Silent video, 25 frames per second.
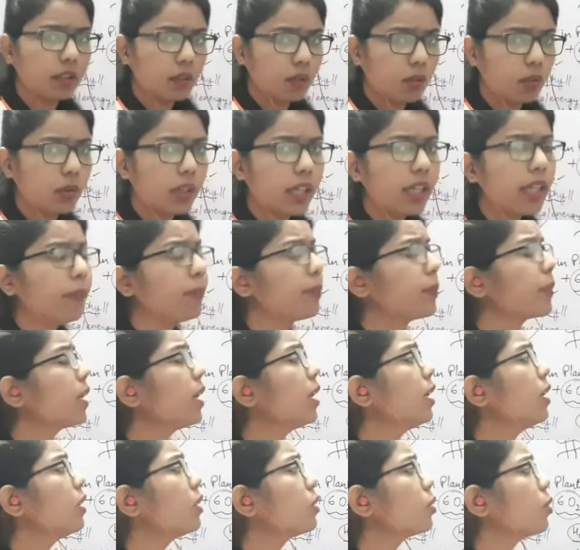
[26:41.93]
Okay,
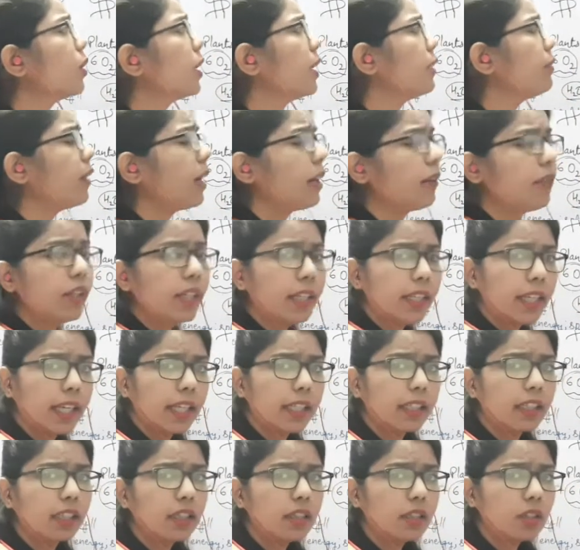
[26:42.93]
so if I will
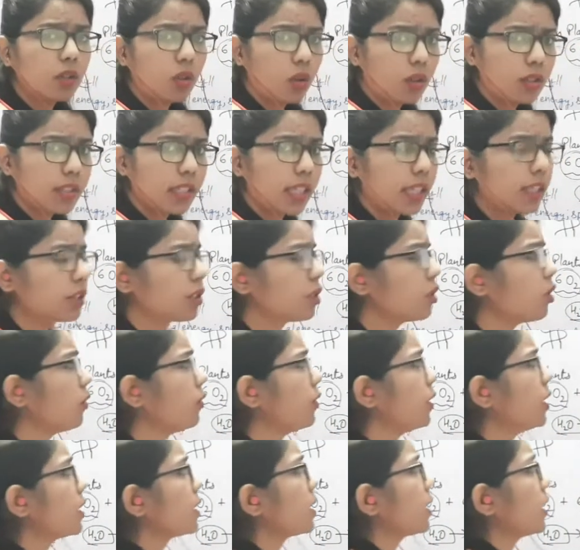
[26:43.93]
take the cross section of
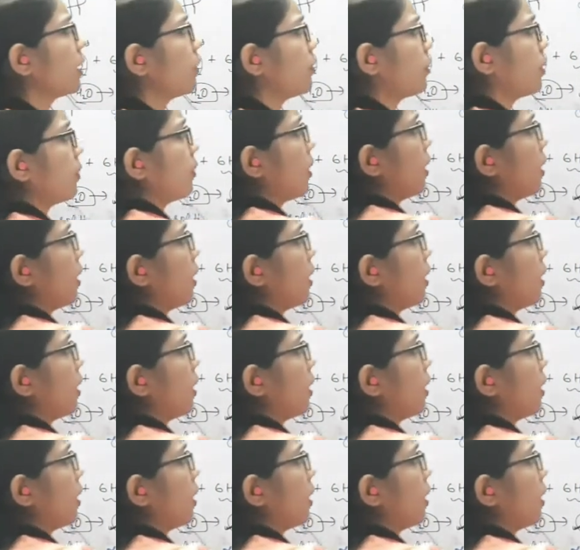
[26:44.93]
this leaf, if